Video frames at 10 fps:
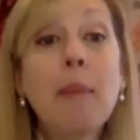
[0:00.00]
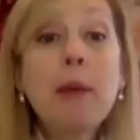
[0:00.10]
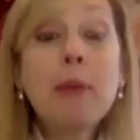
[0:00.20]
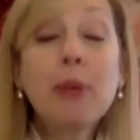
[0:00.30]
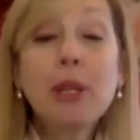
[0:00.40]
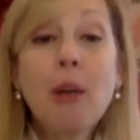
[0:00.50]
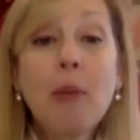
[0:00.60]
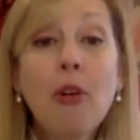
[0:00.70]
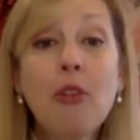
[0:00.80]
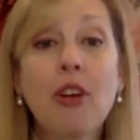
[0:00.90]
people would come
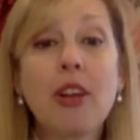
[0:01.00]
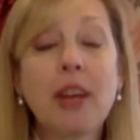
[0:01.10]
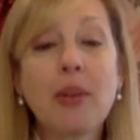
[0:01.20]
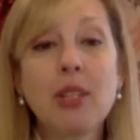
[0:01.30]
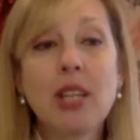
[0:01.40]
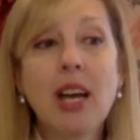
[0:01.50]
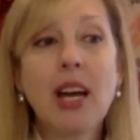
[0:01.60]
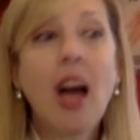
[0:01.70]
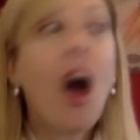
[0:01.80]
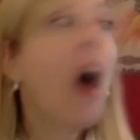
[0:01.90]
over and they would
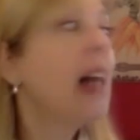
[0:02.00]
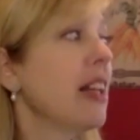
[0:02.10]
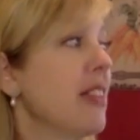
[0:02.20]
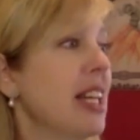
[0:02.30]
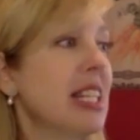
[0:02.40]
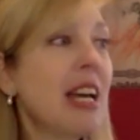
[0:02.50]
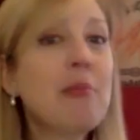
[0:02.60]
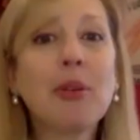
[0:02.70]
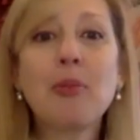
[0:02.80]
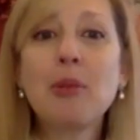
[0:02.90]
say, I love that
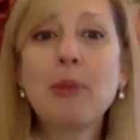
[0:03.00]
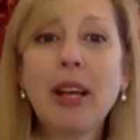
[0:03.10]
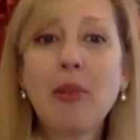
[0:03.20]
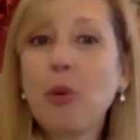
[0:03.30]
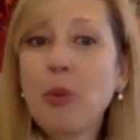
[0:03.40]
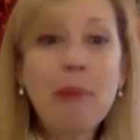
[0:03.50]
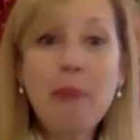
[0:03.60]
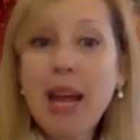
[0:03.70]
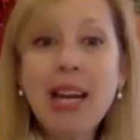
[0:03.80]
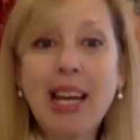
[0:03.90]
table. And we'd be like, well, we
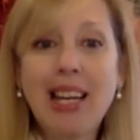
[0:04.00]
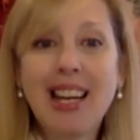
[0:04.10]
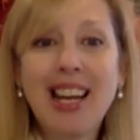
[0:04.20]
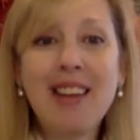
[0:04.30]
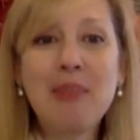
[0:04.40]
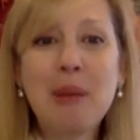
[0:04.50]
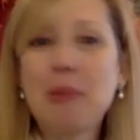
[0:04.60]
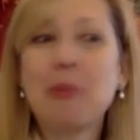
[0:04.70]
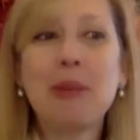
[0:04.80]
made it. And people would